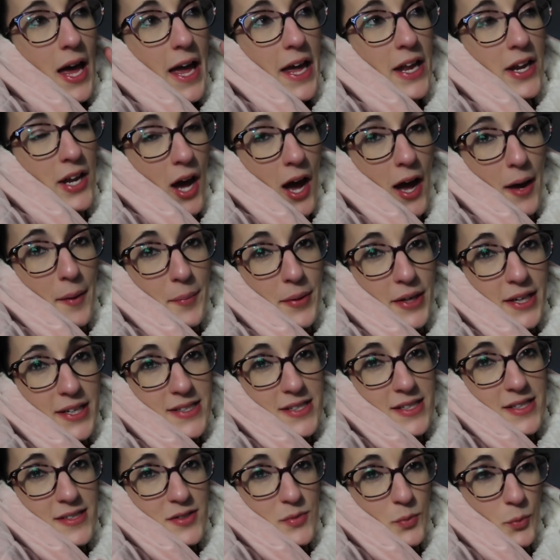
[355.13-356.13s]
and not
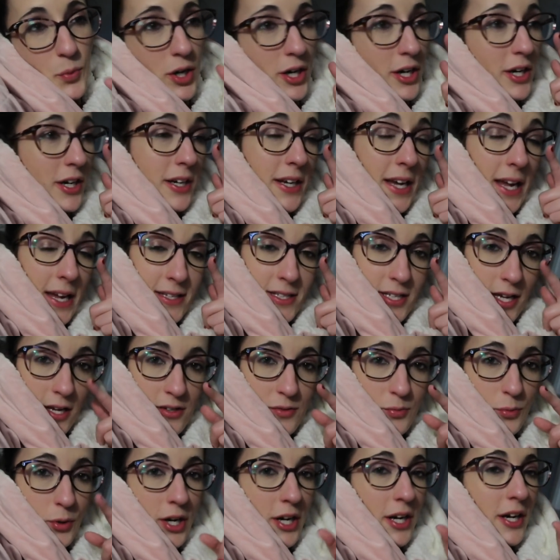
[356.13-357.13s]
because it doesn't work. It
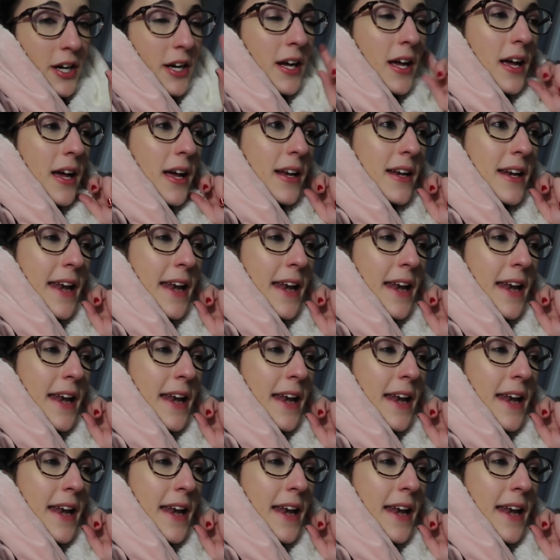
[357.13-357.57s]
does work.